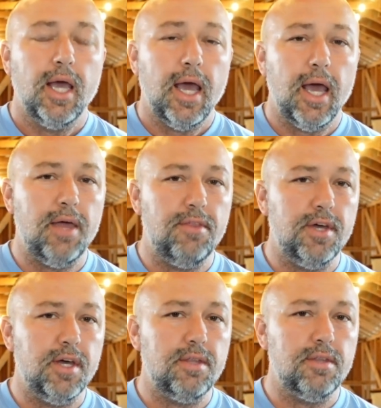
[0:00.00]
And
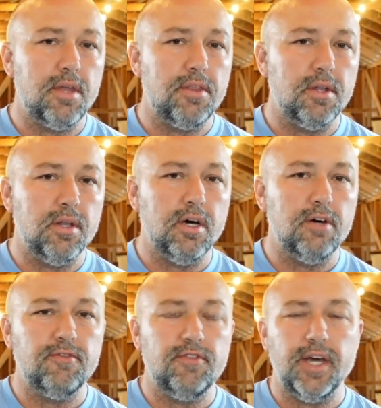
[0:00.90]
then the
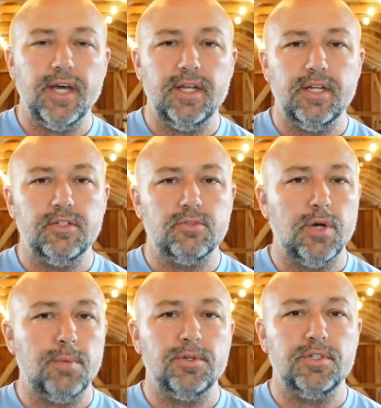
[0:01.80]
love that is
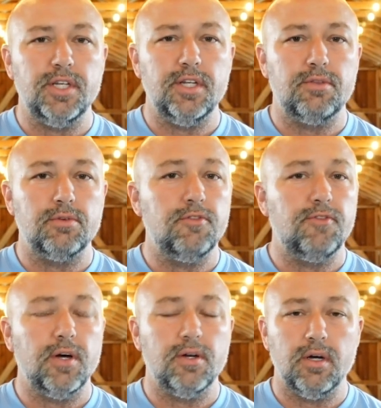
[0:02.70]
represented through
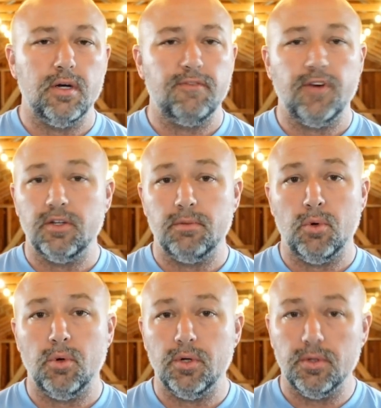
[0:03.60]
Father
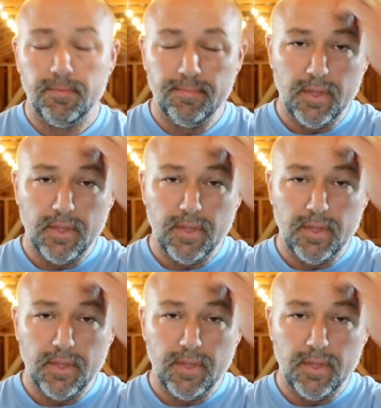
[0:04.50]
Boyle,